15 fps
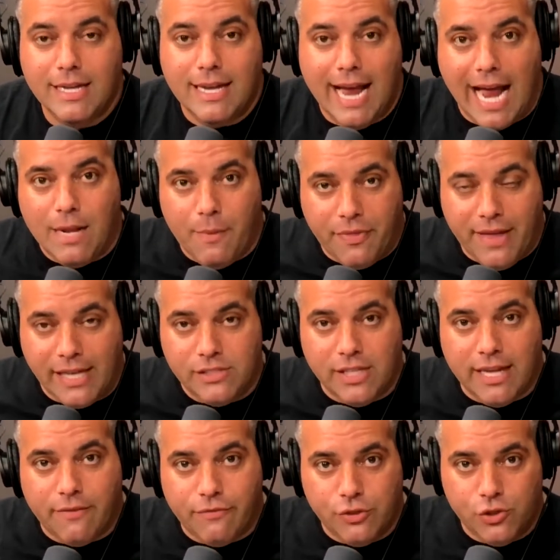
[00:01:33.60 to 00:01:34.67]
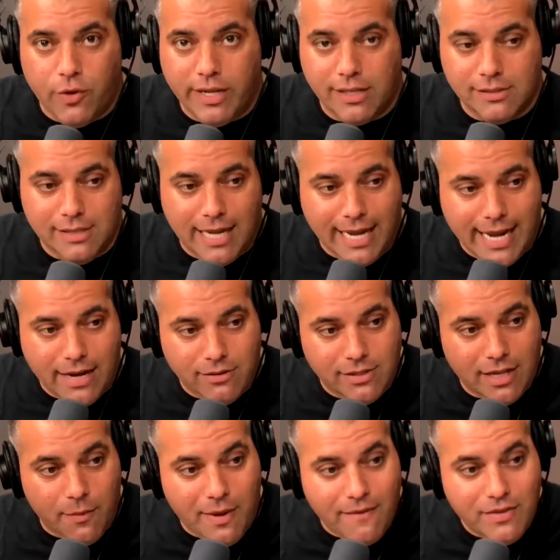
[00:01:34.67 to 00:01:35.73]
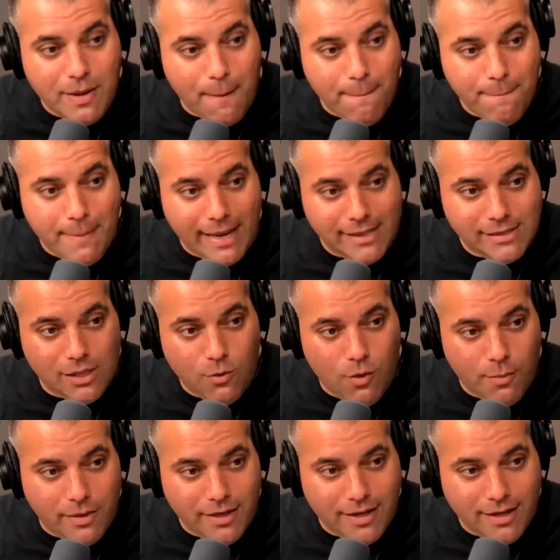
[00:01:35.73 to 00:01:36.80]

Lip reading: Anyway, thanks again for joining us today. Here today we have an amazing woman,